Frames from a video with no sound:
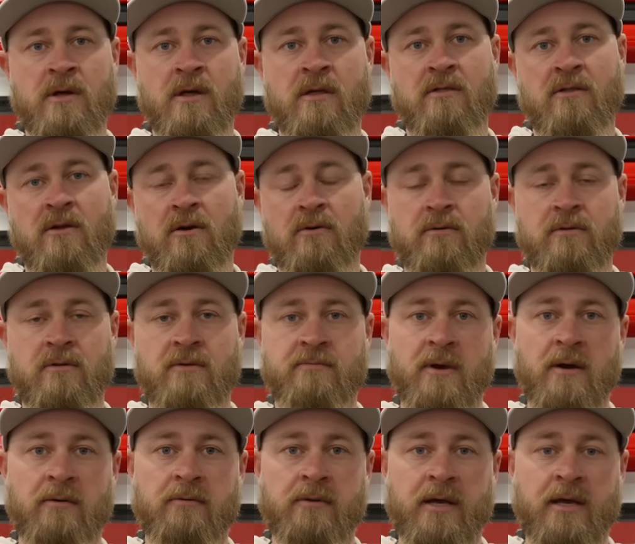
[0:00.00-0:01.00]
So to be
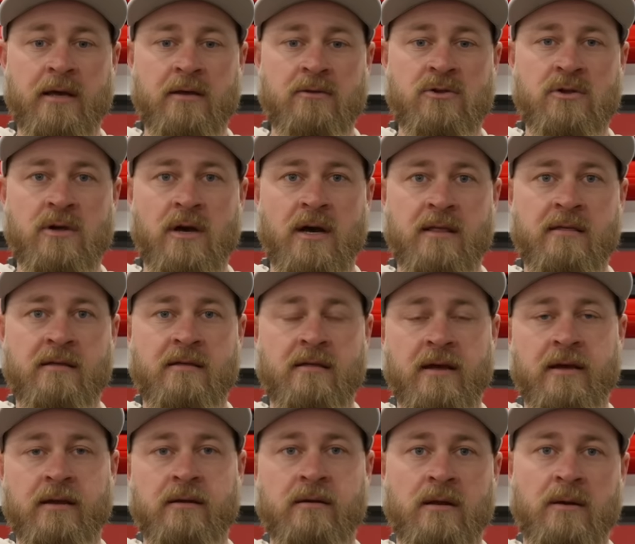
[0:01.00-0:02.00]
able to hit shots
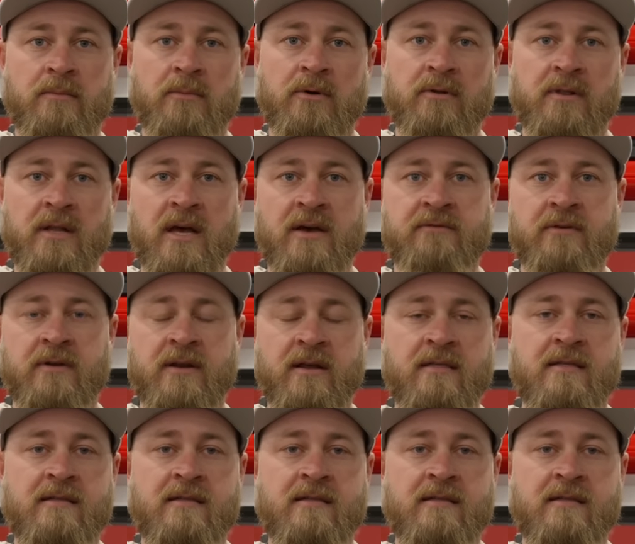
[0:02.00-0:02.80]
like number 11 and